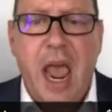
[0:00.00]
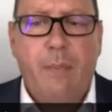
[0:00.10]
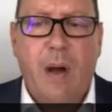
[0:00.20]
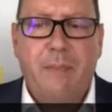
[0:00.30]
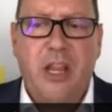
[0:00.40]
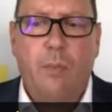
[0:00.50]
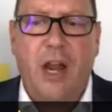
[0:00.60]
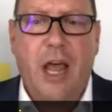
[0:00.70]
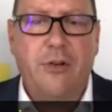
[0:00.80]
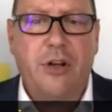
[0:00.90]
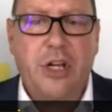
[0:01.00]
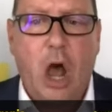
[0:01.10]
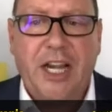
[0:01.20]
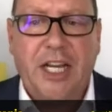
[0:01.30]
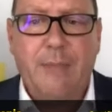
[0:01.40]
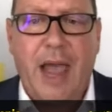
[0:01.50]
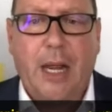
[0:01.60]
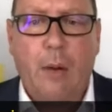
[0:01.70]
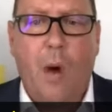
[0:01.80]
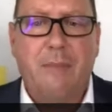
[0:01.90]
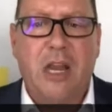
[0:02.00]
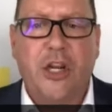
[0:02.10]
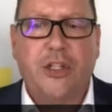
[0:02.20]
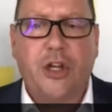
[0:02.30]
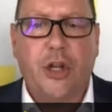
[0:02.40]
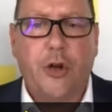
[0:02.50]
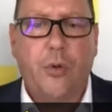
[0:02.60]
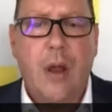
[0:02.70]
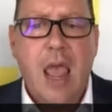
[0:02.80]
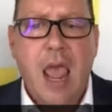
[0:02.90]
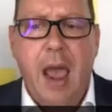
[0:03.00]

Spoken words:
At 1,190,000, make it 1,200,000.